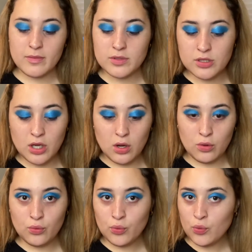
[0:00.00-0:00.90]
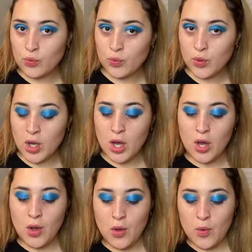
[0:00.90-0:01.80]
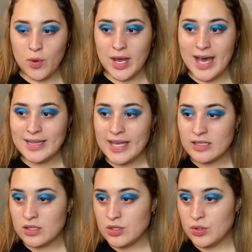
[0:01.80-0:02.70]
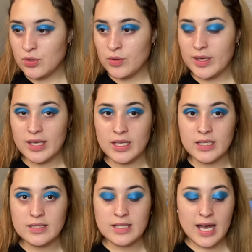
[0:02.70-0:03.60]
so what I like to do is